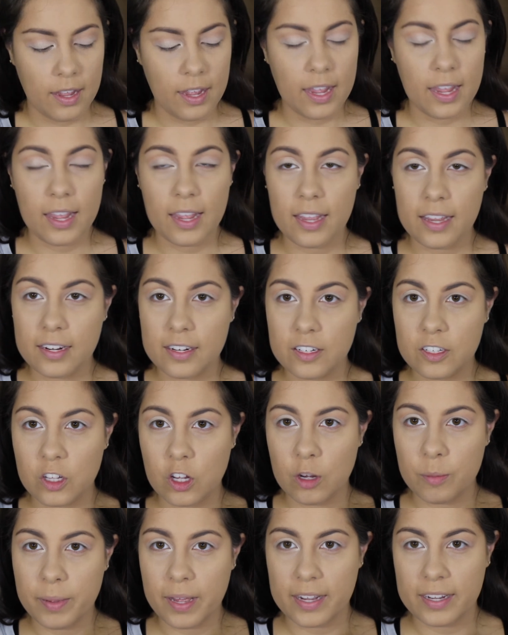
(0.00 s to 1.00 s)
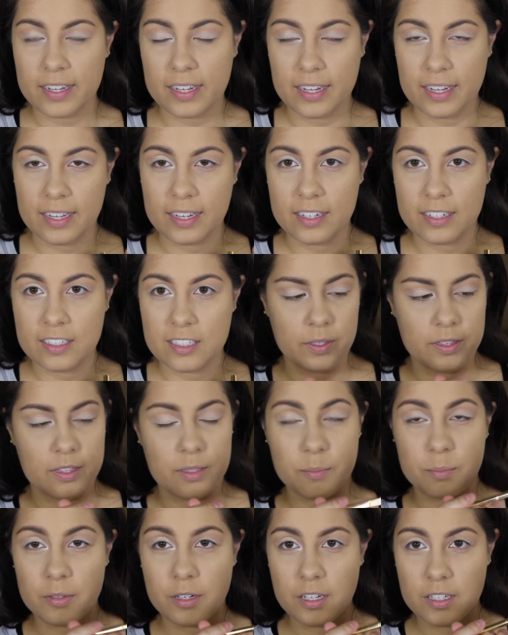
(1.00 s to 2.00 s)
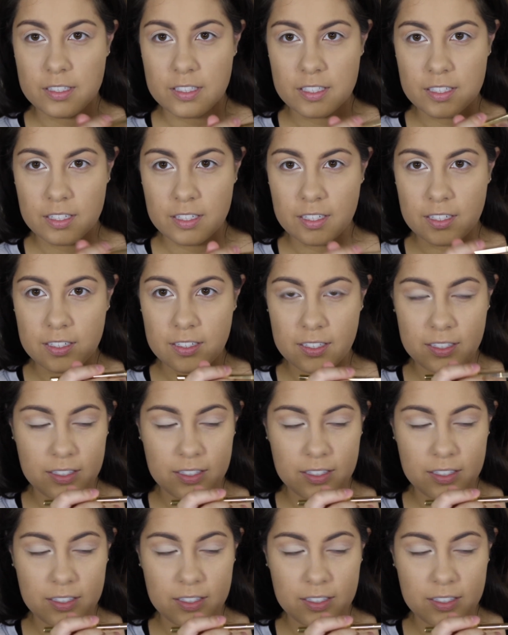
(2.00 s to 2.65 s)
And go back in with the bronzer.